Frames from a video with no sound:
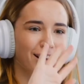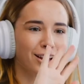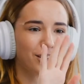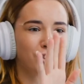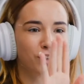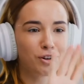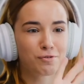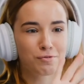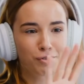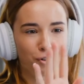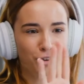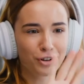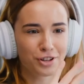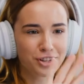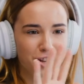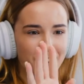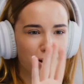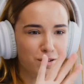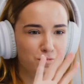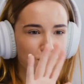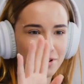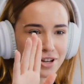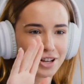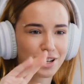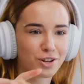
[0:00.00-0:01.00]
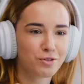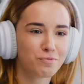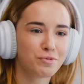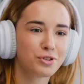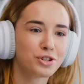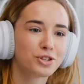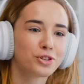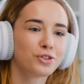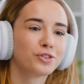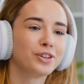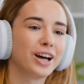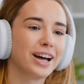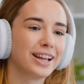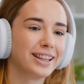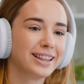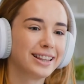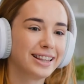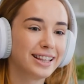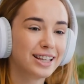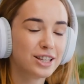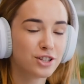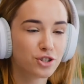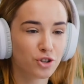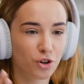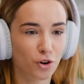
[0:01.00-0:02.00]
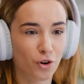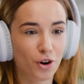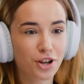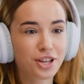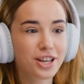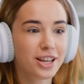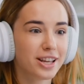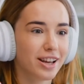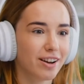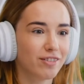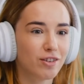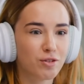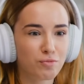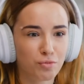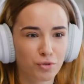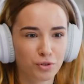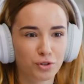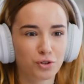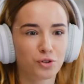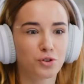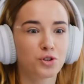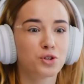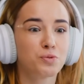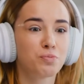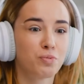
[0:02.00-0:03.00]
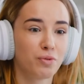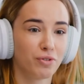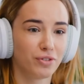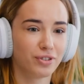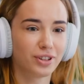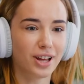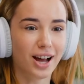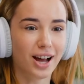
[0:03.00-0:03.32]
they can create the content that they want from the comfort of their own home.